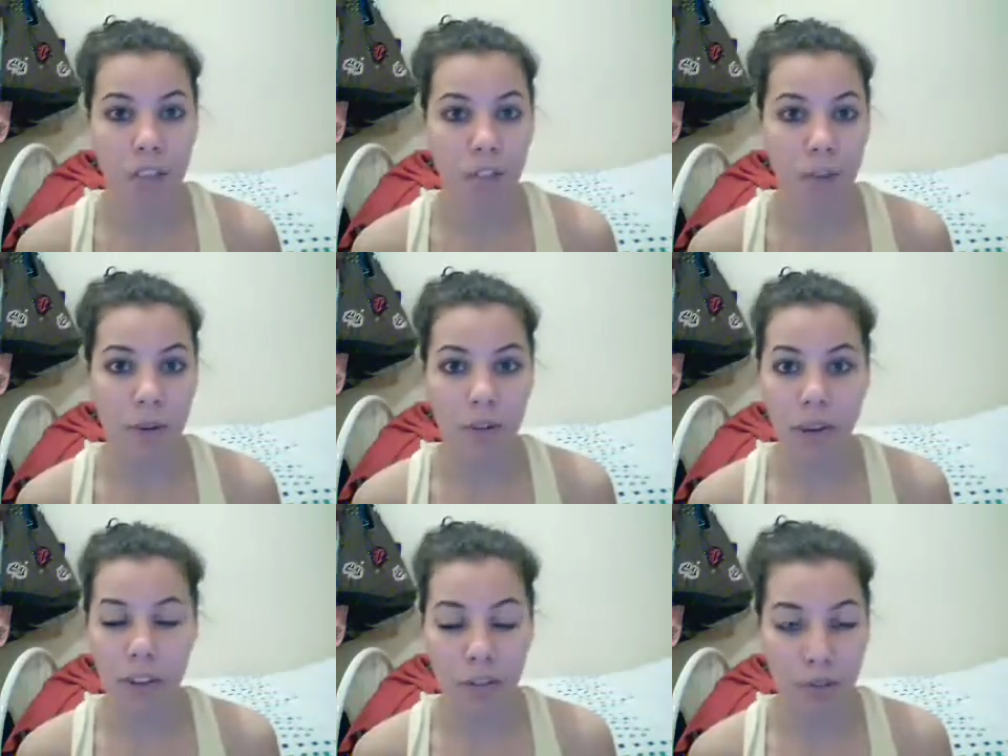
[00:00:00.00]
So
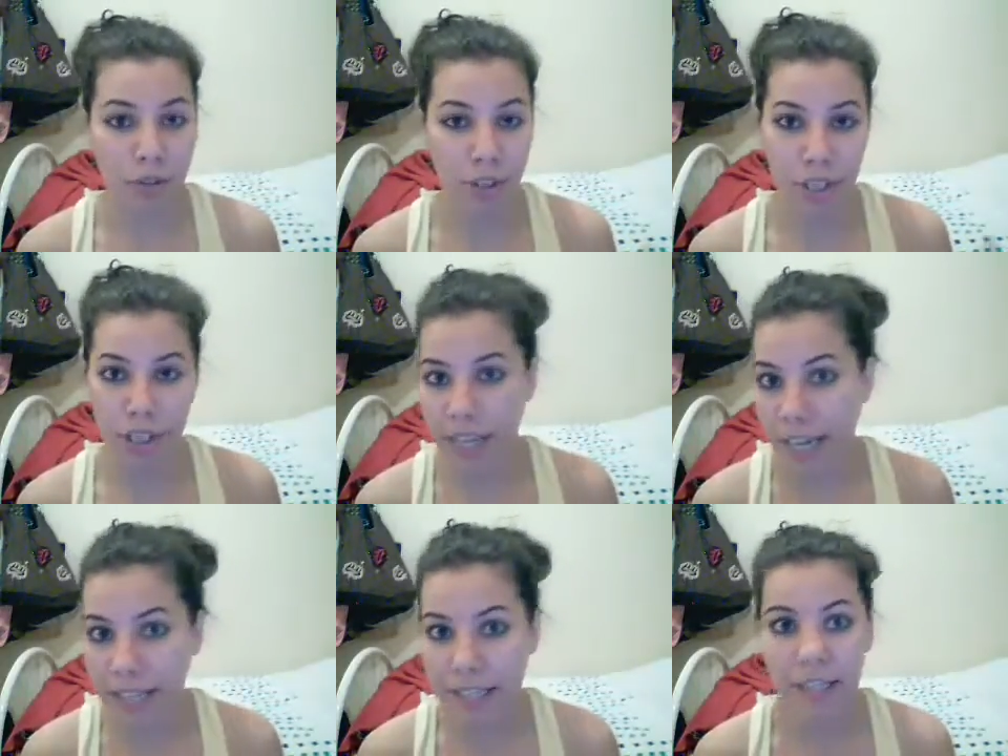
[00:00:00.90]
I do the
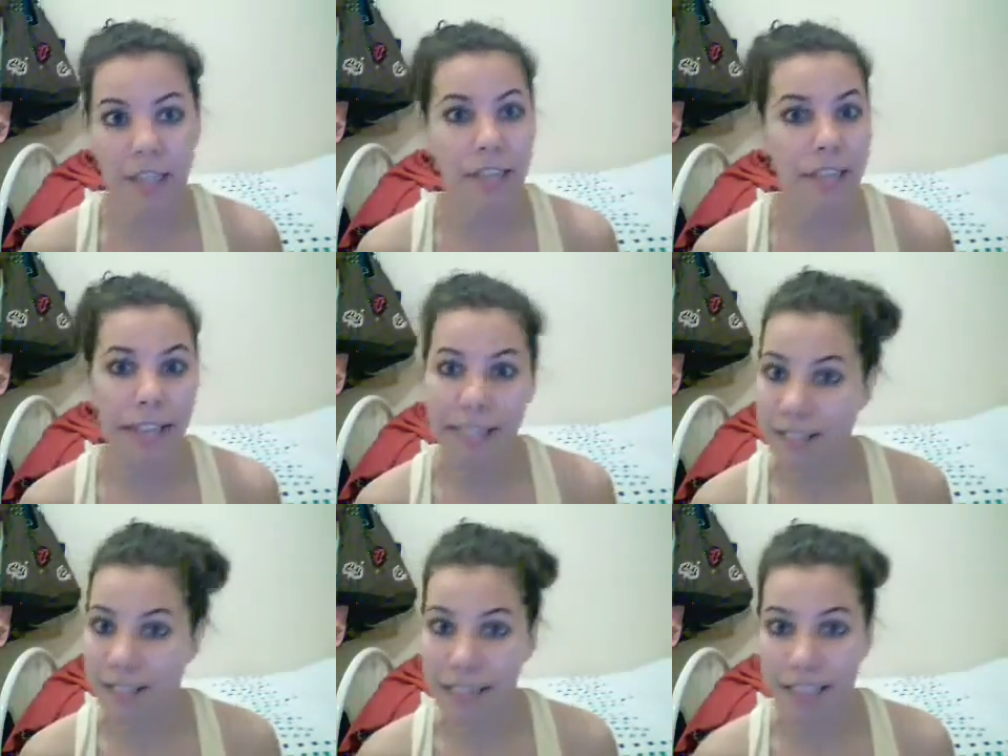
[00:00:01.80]
cleanser, the
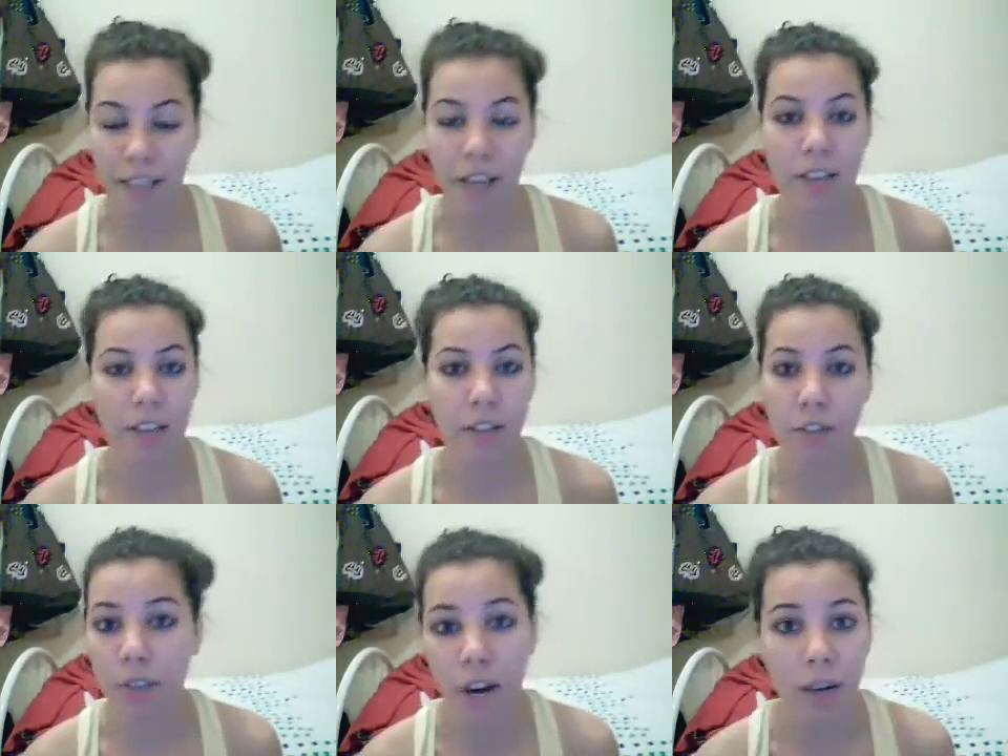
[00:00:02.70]
activator, the
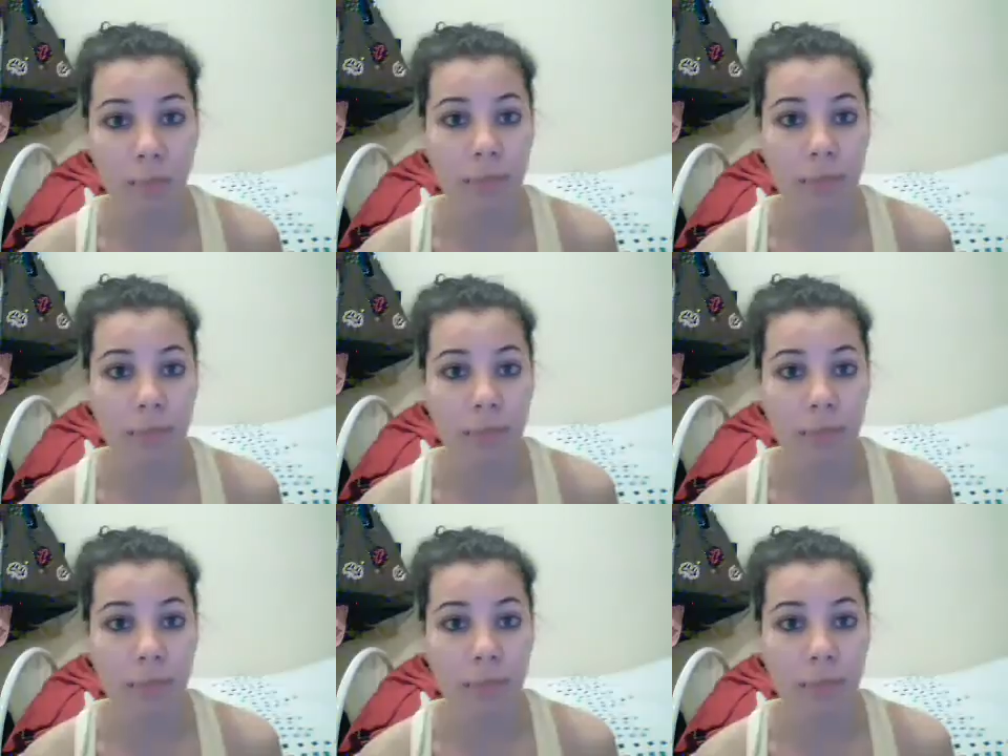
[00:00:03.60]
scrub,